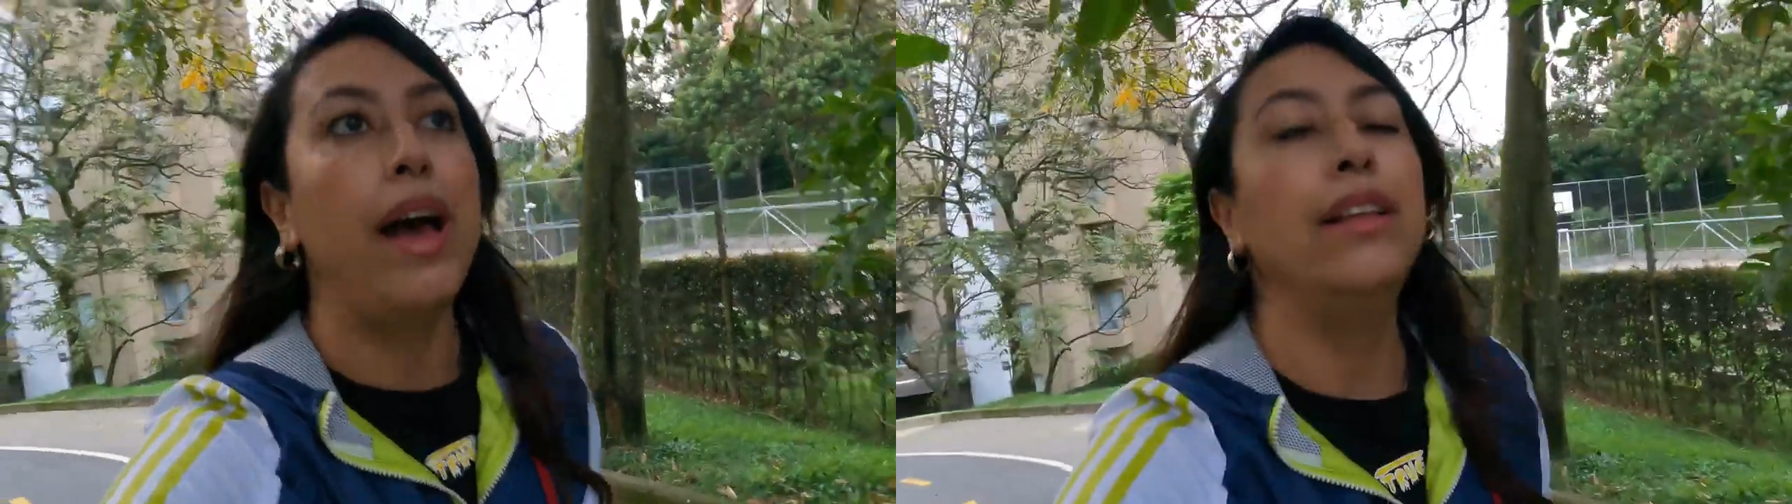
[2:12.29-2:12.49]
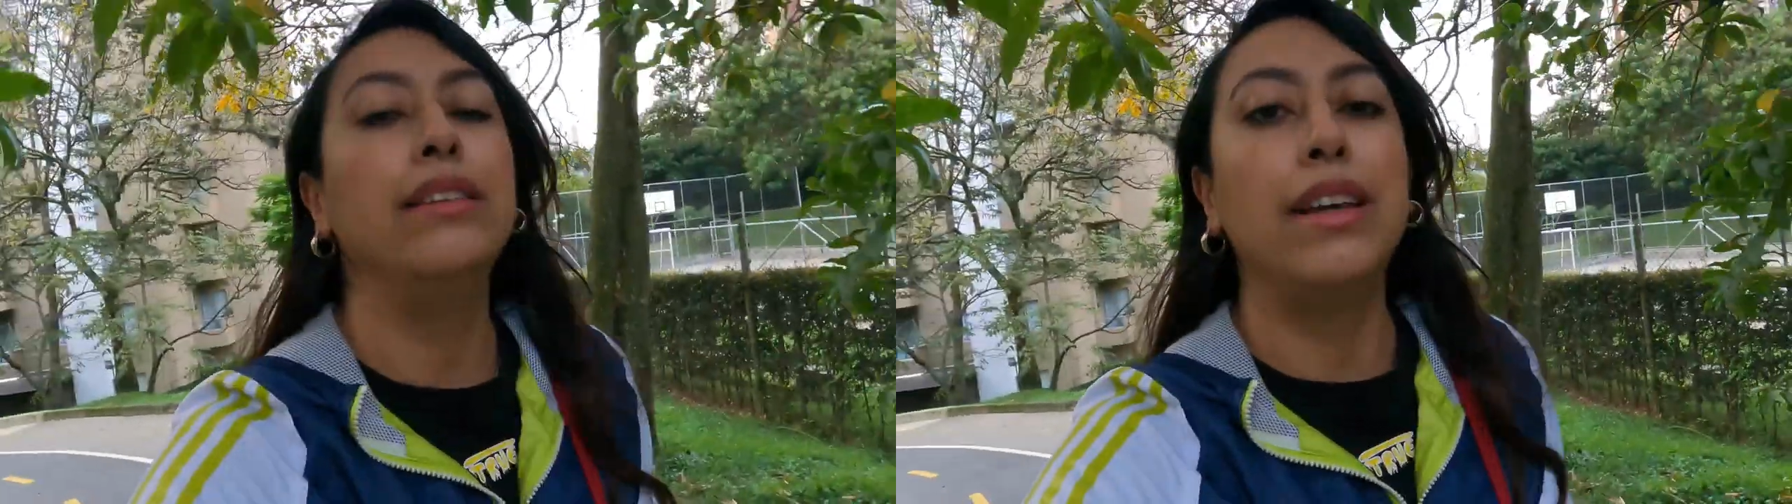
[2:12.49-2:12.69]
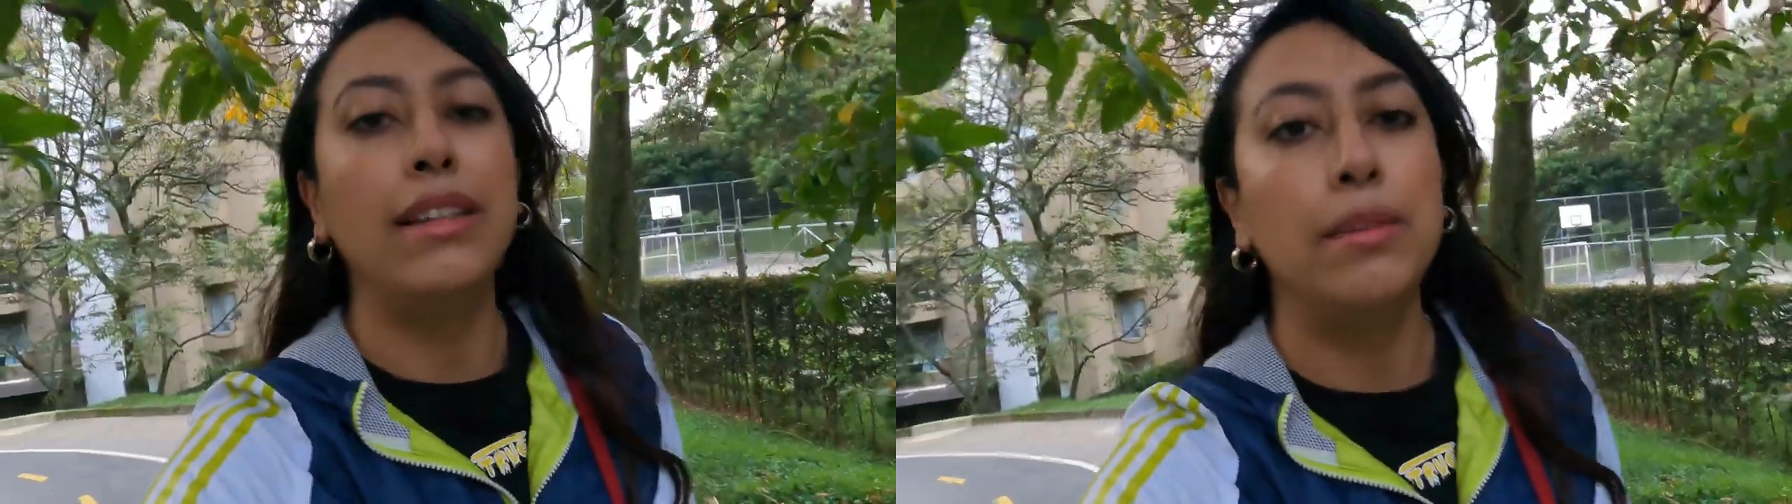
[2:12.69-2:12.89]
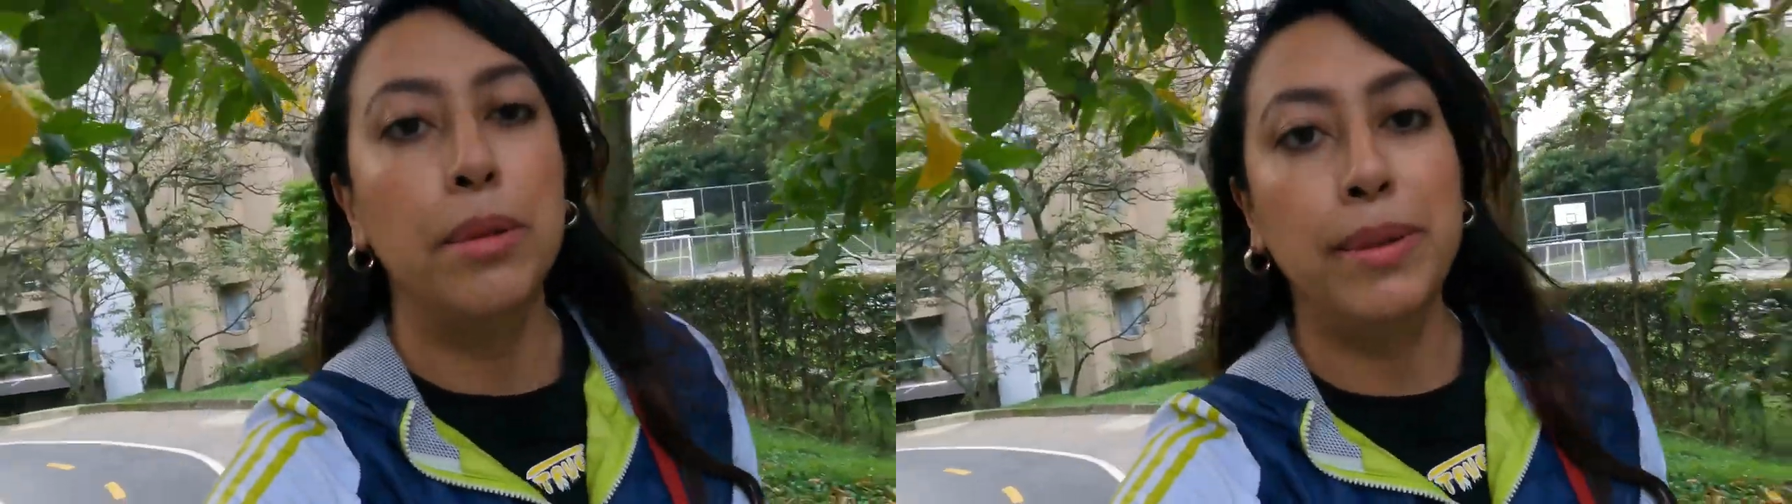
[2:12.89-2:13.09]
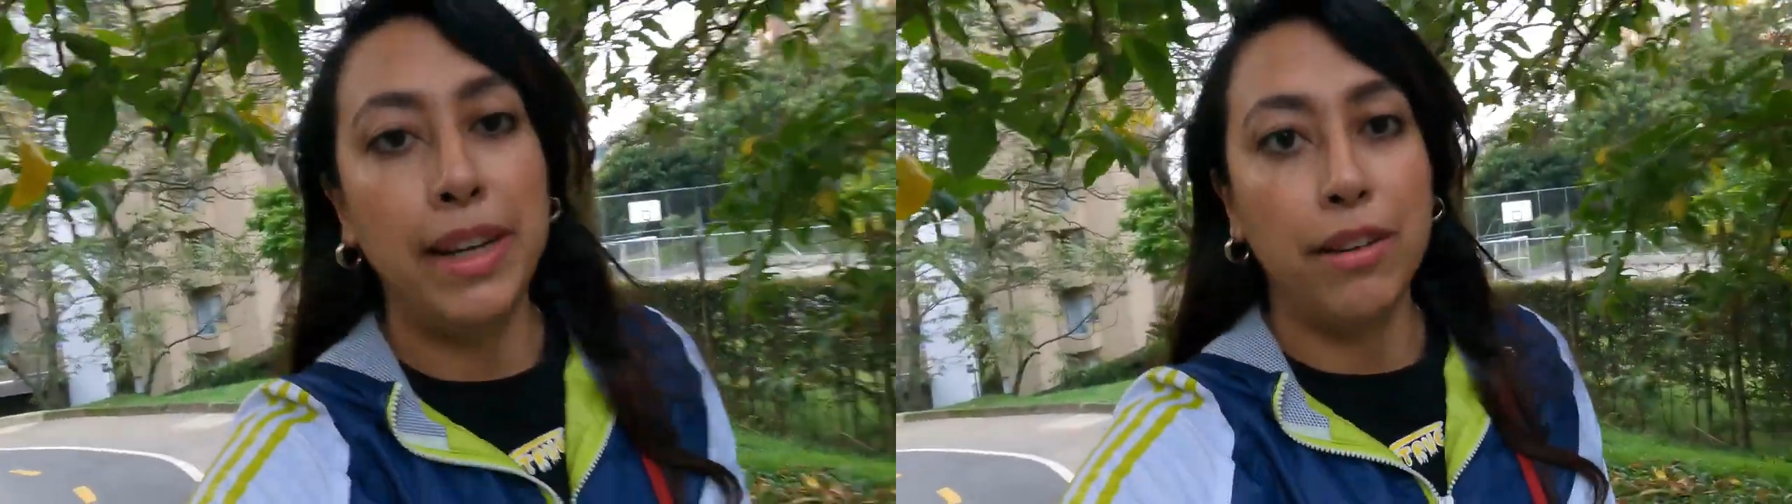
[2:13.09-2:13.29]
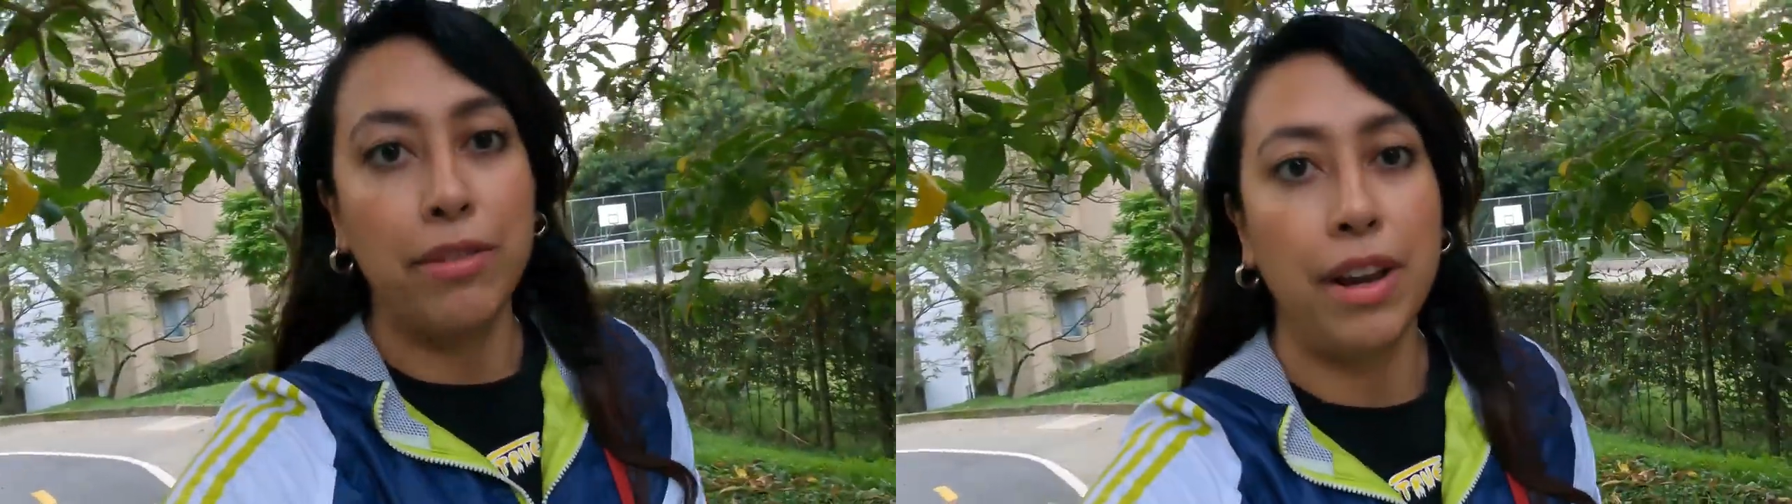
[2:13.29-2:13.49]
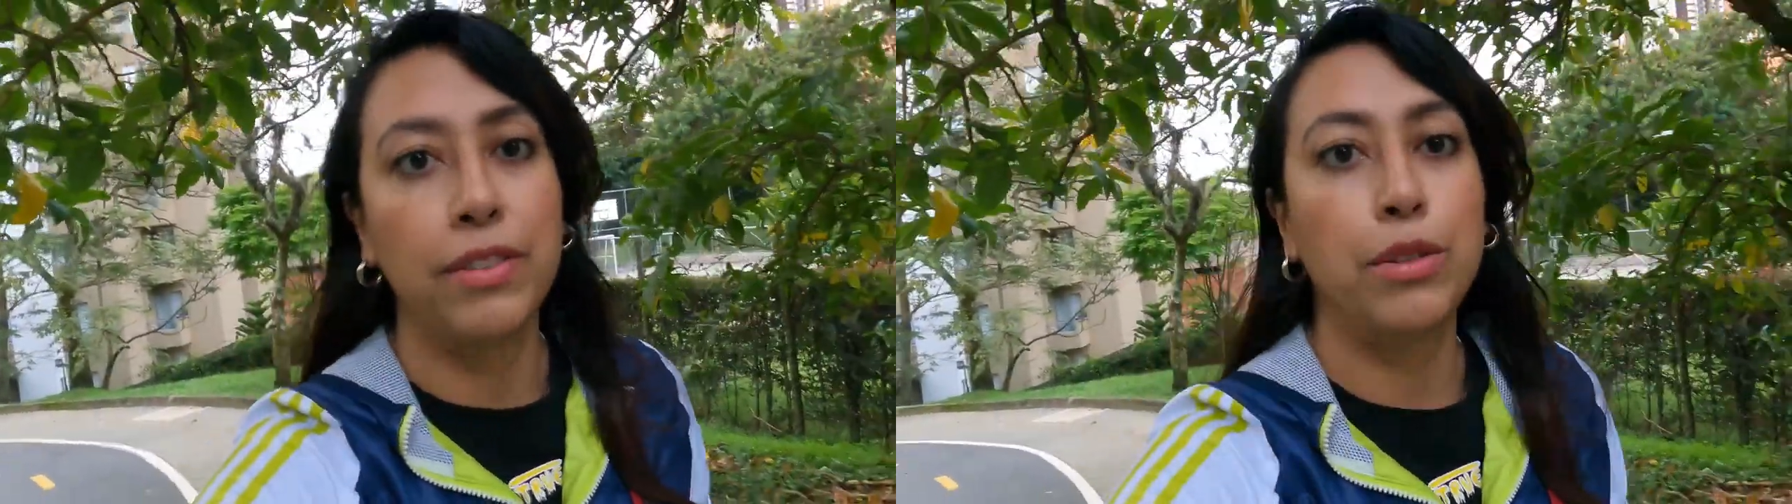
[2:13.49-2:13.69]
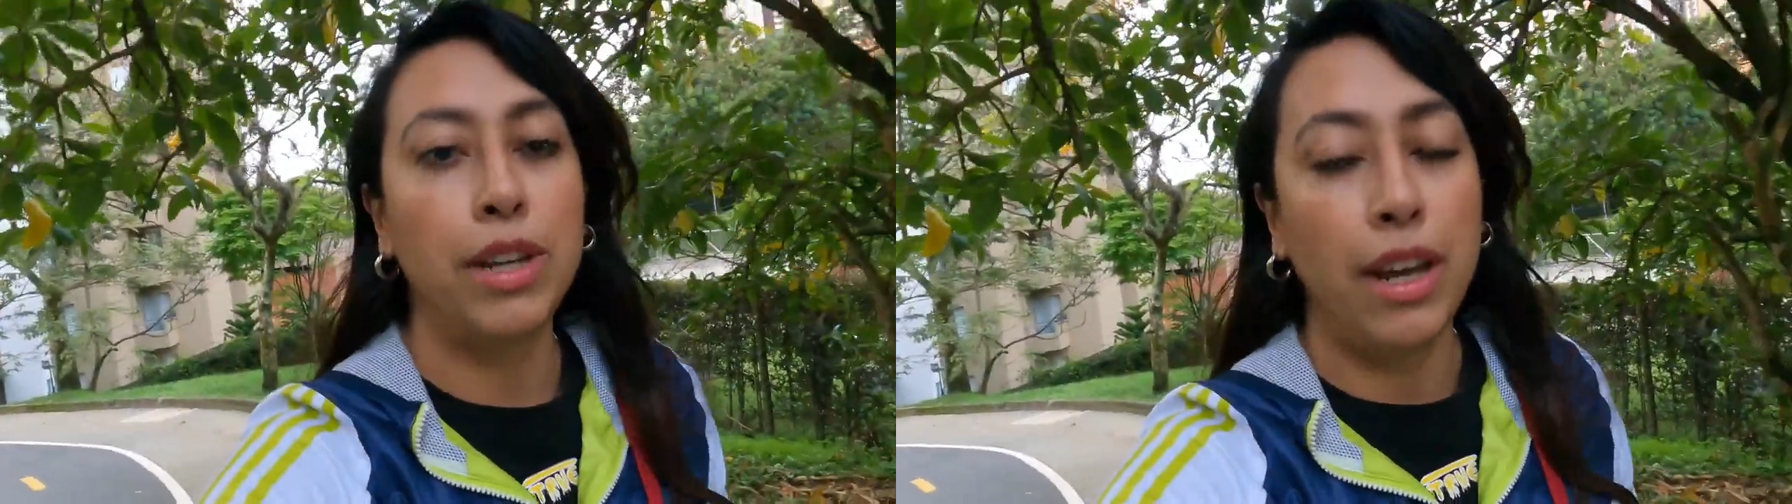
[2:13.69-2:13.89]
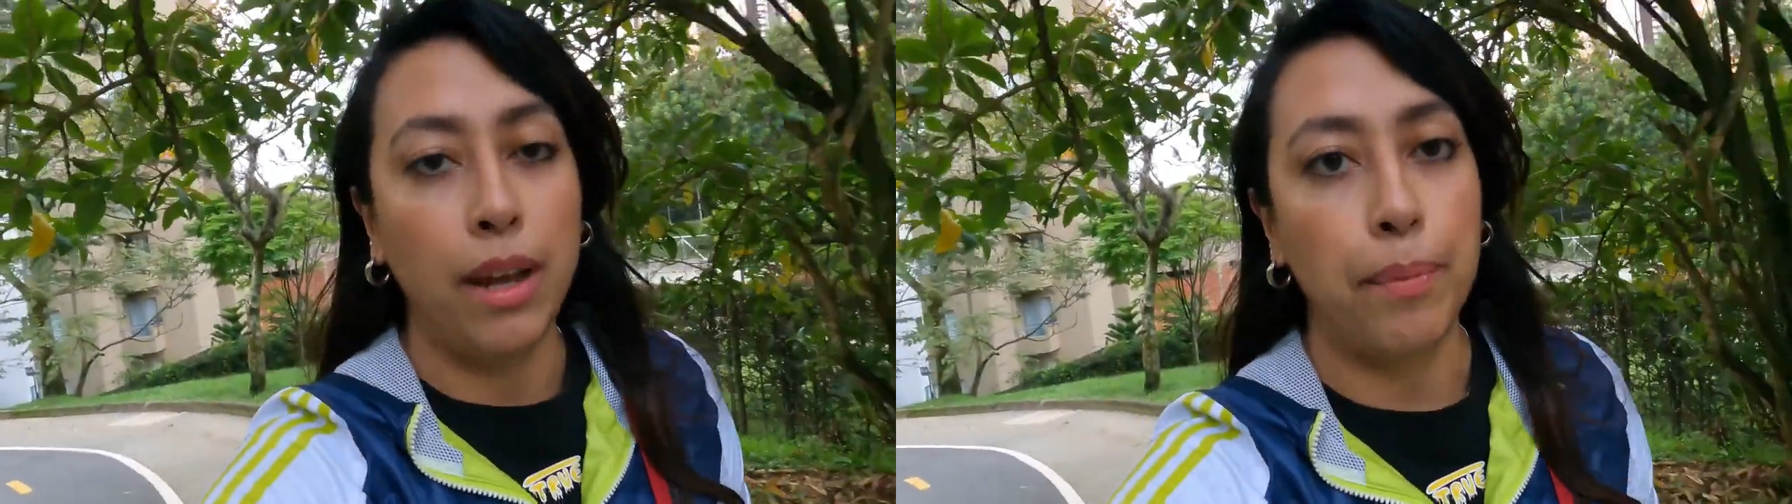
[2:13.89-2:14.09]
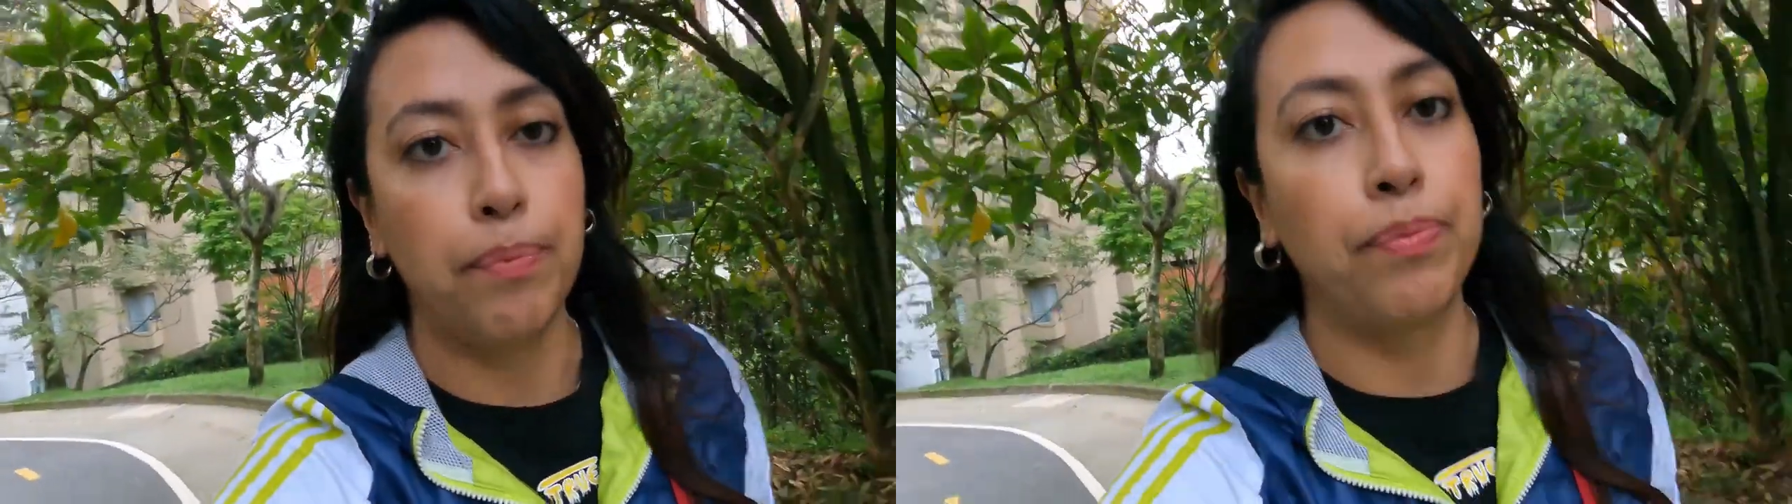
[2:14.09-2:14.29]
at, at the moment I arrived to
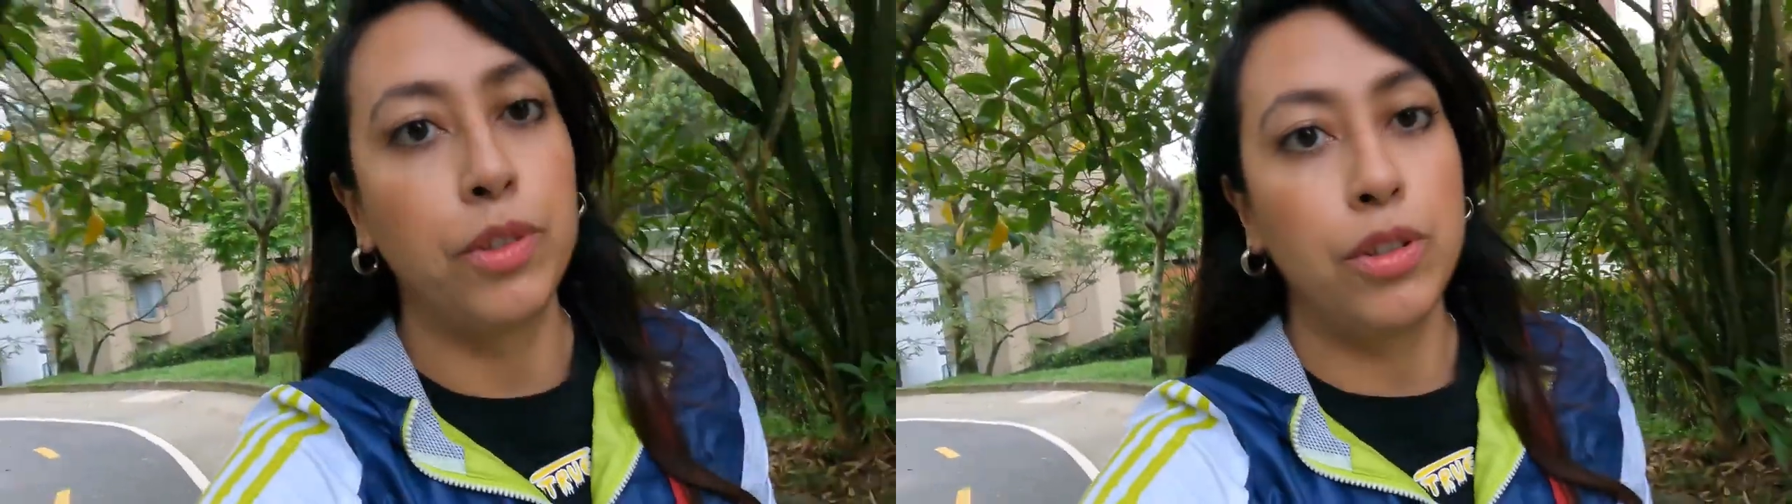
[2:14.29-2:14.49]
the